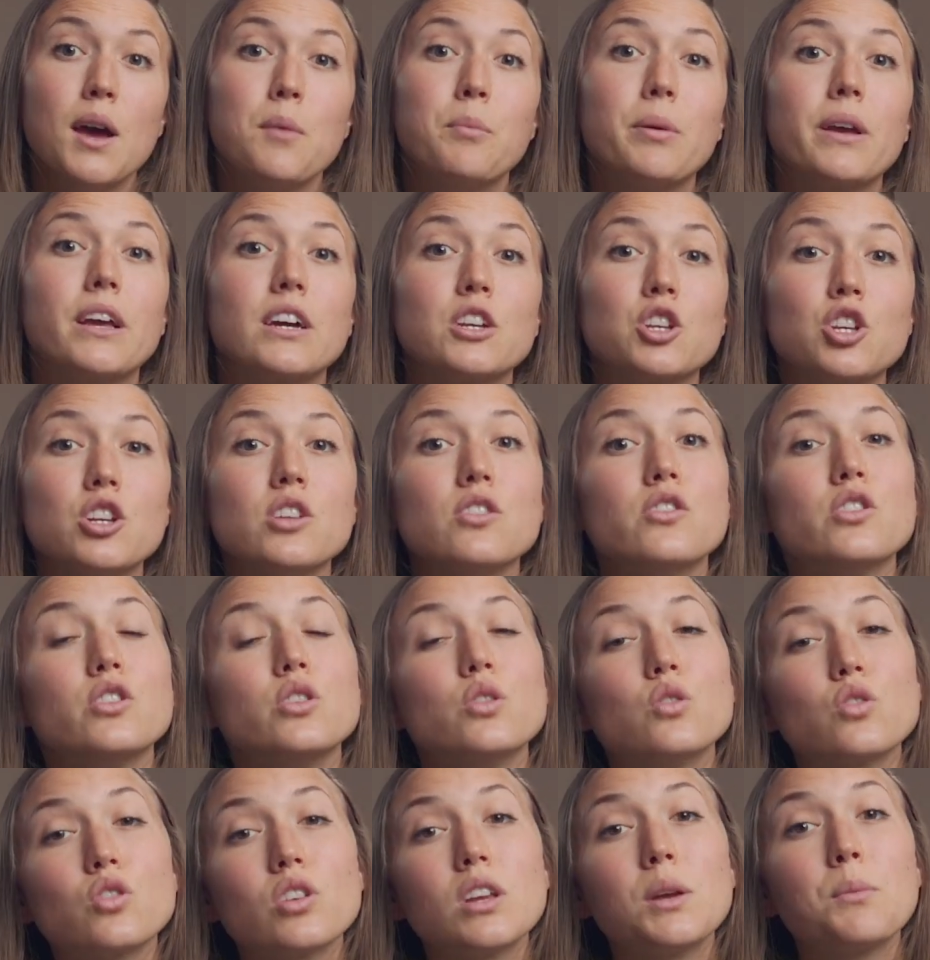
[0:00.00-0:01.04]
because she's
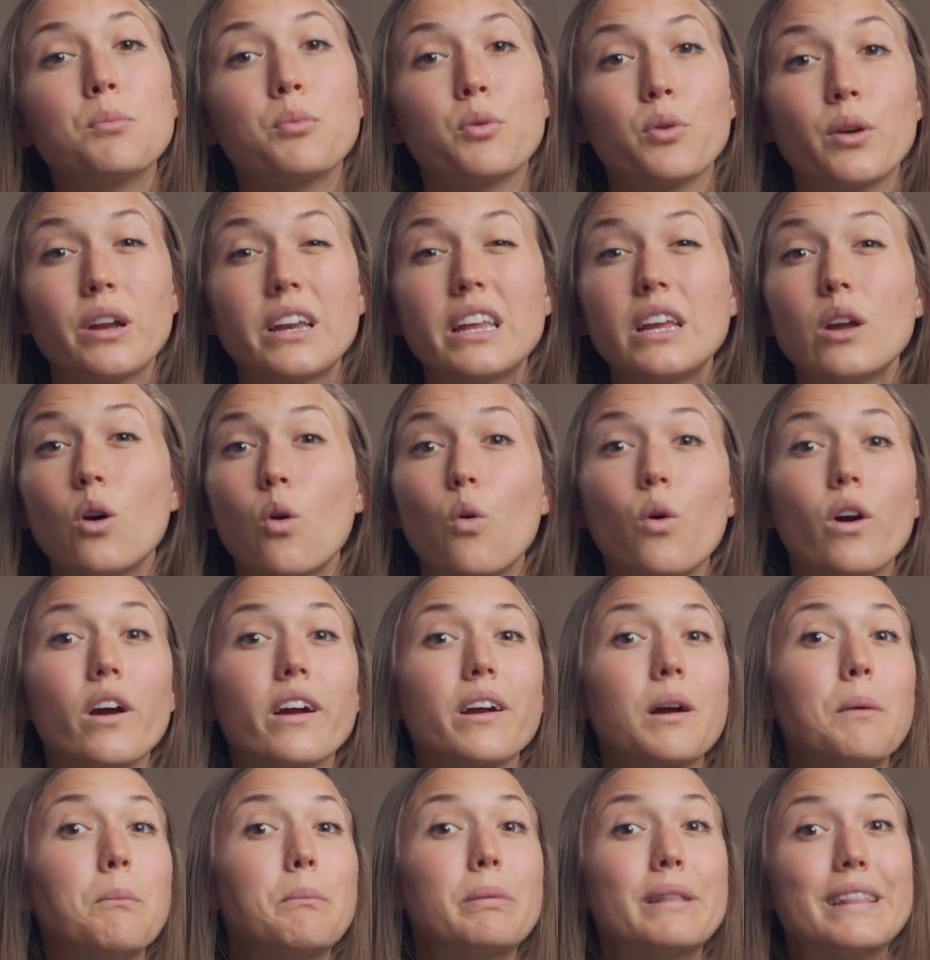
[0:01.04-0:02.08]
usually pretty or
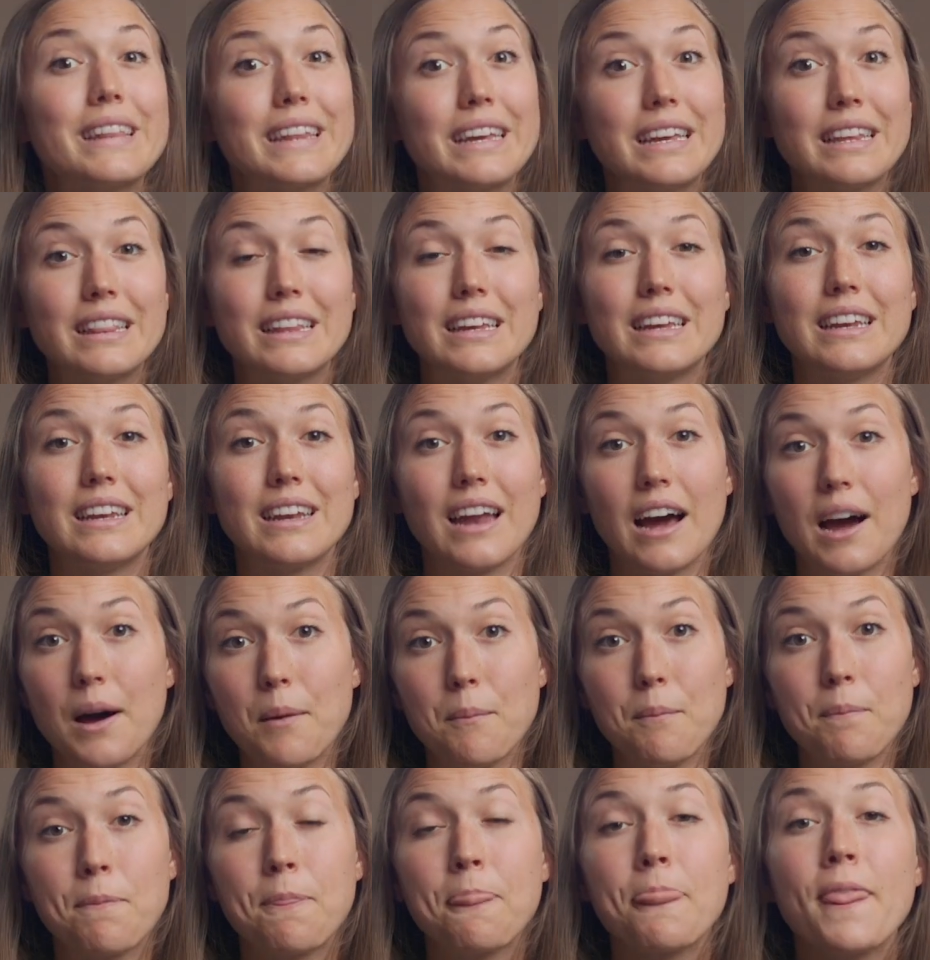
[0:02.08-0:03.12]
completely
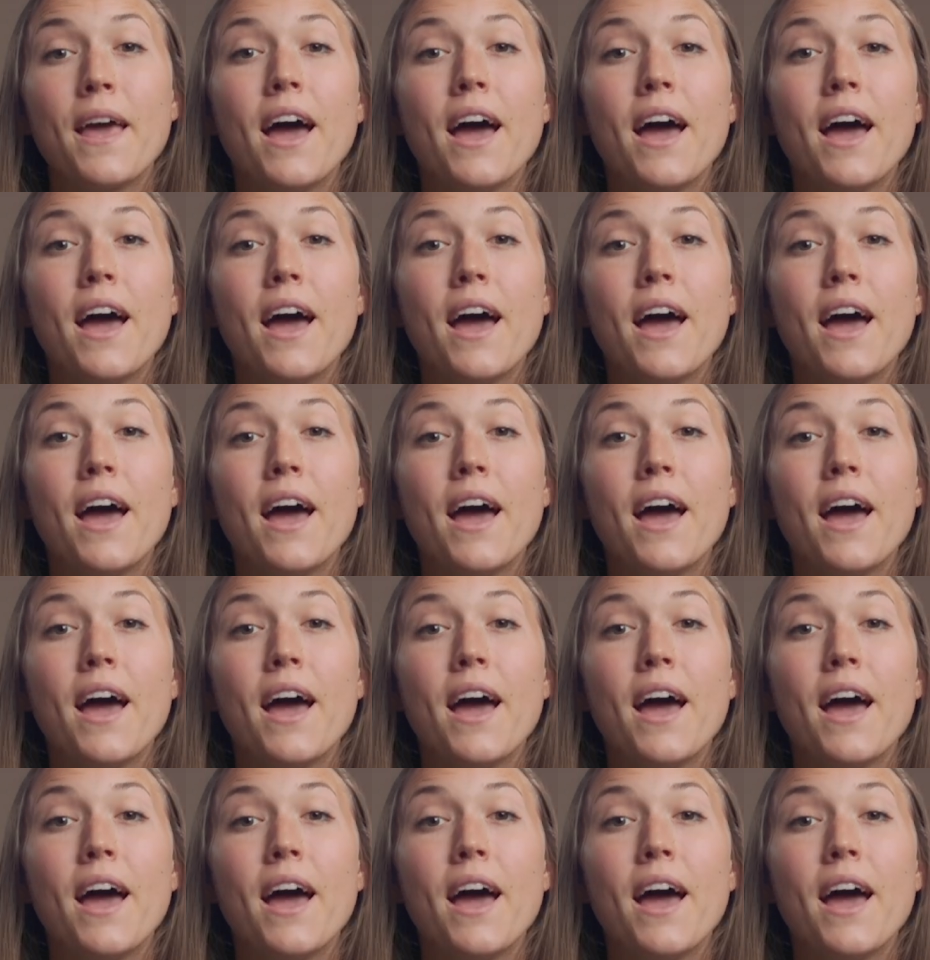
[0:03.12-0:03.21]
numb.